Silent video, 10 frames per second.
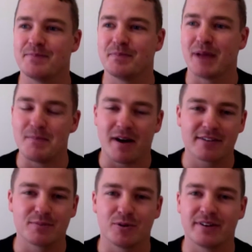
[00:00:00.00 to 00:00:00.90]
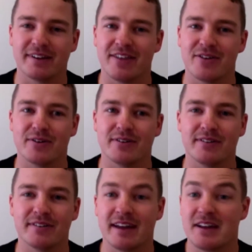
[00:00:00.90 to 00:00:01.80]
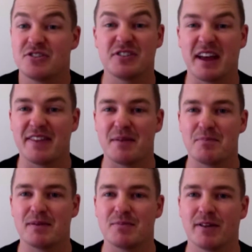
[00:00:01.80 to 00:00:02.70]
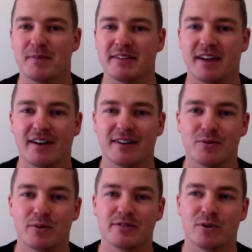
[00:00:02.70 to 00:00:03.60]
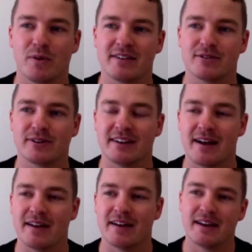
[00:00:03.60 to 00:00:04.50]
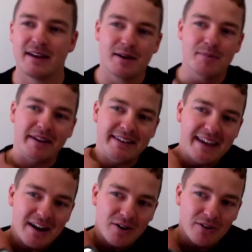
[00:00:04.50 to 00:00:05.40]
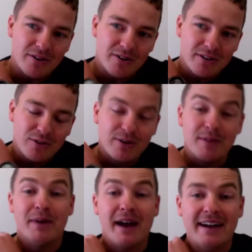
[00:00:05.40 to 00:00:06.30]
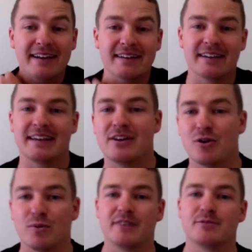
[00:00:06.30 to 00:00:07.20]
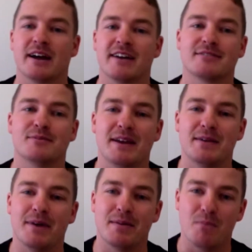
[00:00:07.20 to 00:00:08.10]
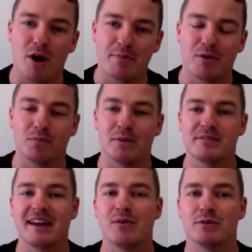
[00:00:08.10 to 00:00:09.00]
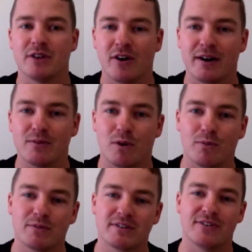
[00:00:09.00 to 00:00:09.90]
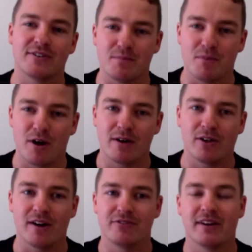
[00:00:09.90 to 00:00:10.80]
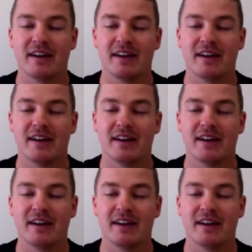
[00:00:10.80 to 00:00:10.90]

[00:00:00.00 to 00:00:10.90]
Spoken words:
Played basketball together, and yeah, he just had that big brother mentality where he's always looking out. But now looking back, he always would ask me about my problems. How was I? What's going on in my life?